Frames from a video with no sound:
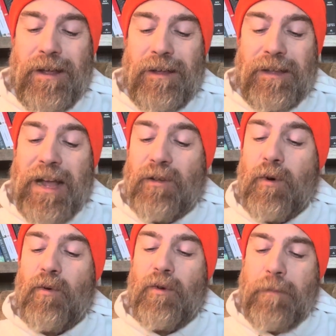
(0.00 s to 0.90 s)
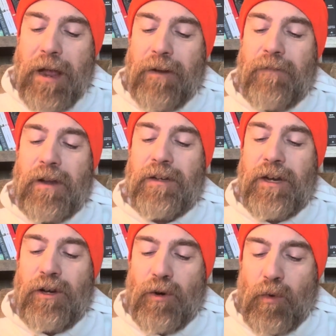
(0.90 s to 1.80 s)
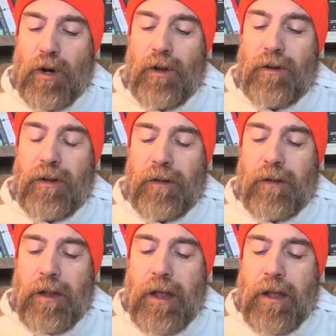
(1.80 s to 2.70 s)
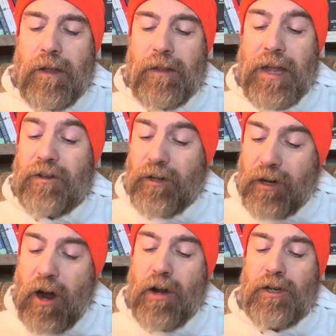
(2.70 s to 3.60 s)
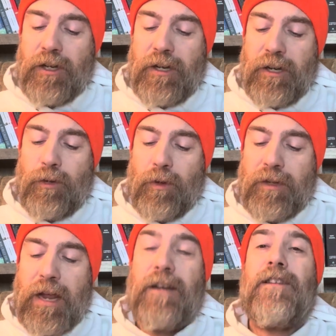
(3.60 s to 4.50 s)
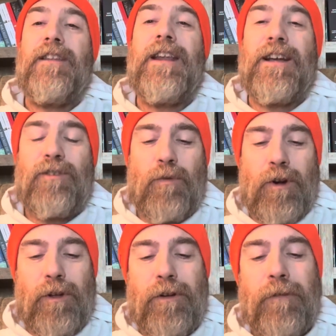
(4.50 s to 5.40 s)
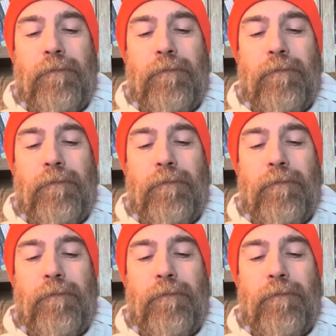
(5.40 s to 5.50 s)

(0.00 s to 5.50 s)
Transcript: That's what will manifest in your world. That's the consciousness you will take to the next world.